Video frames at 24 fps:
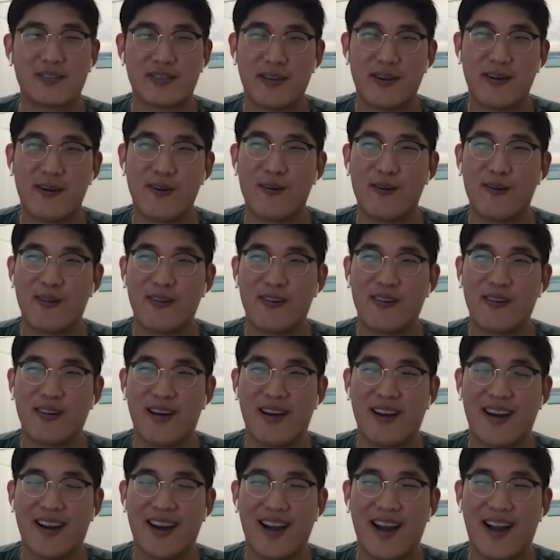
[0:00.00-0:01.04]
And
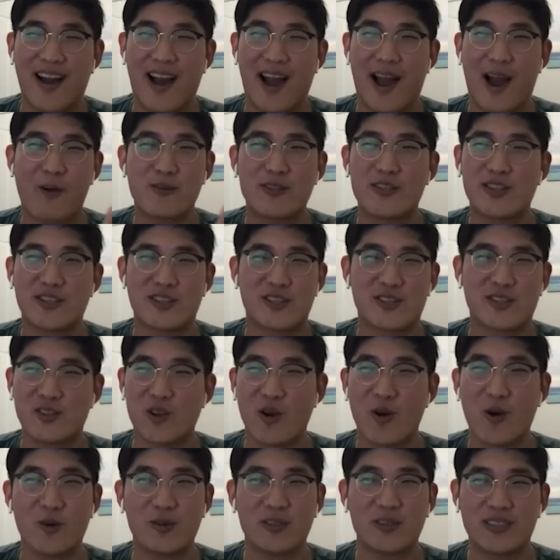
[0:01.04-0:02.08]
so I was
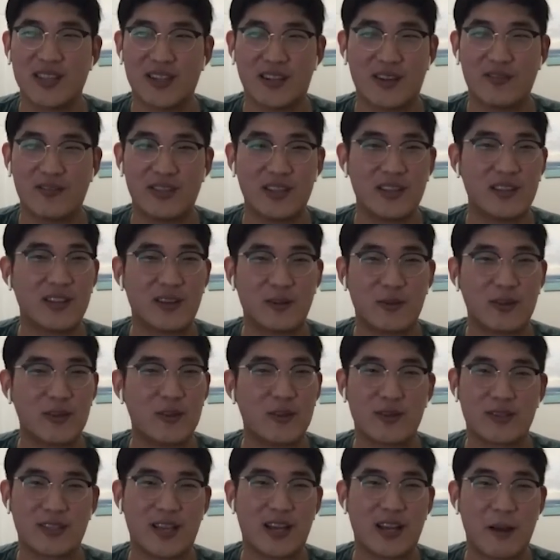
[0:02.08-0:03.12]
just so sick of
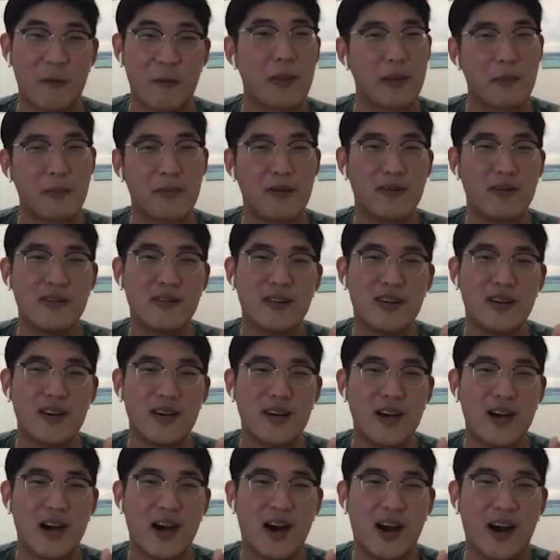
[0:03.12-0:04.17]
dealing with those kind of
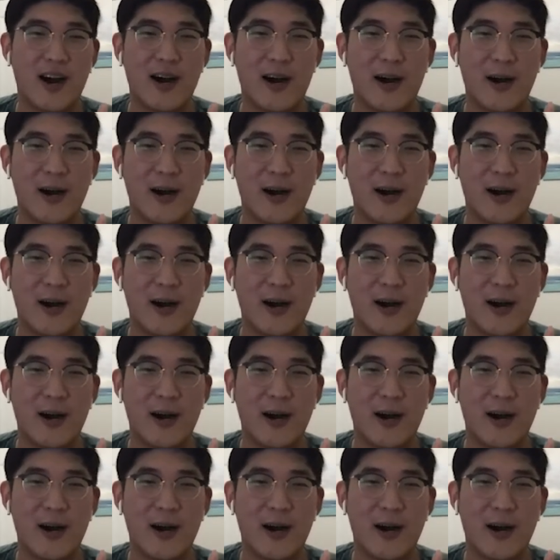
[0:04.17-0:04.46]
people.